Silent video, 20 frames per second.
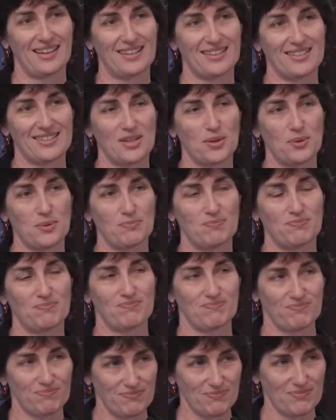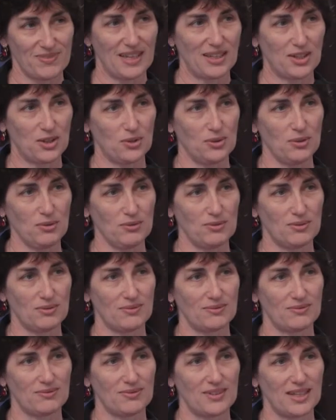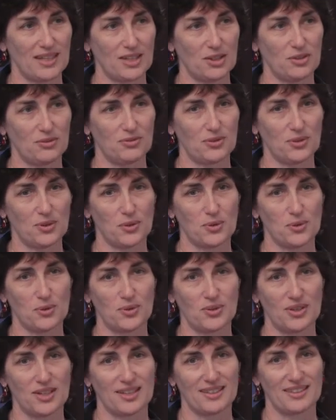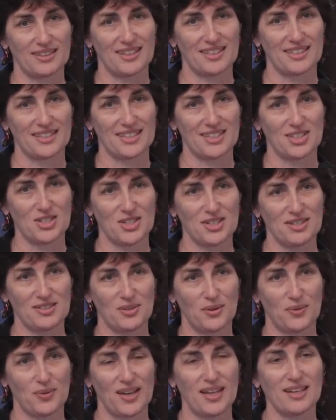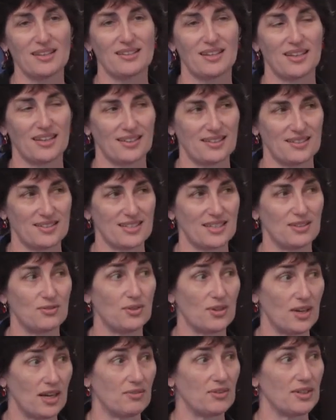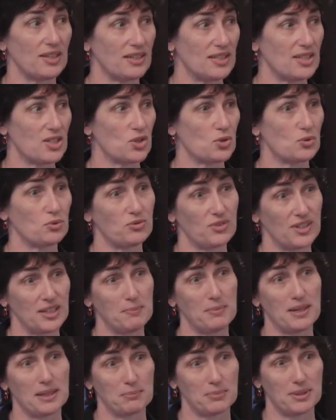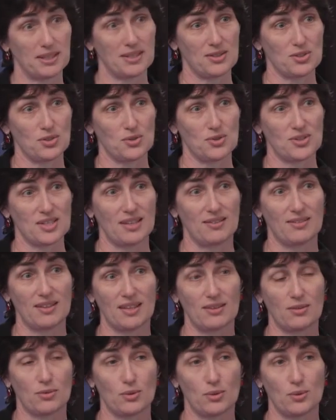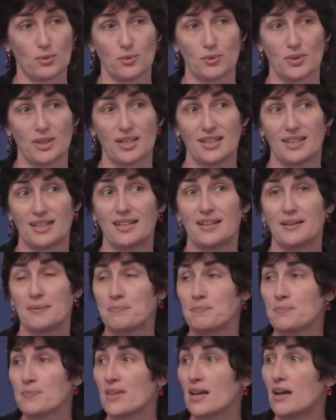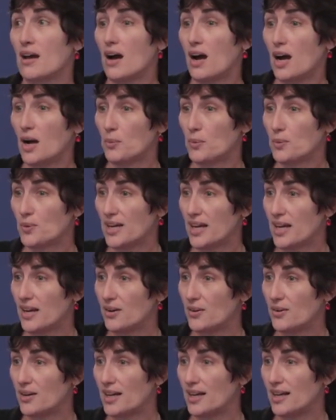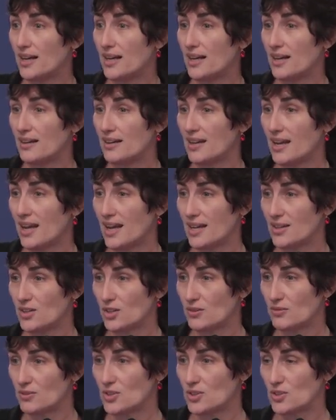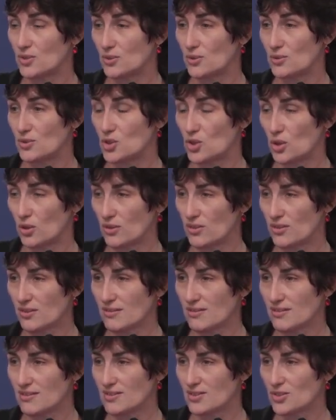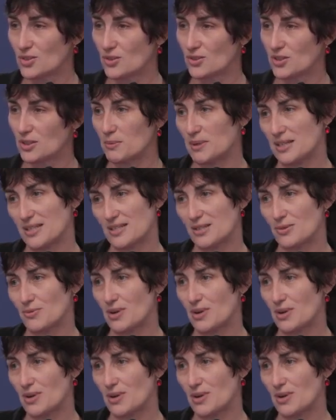So thank you. Thank you for your attention on that, and if you have any additional feedback, please do send that through. I will now hand over to Jonathan to commence the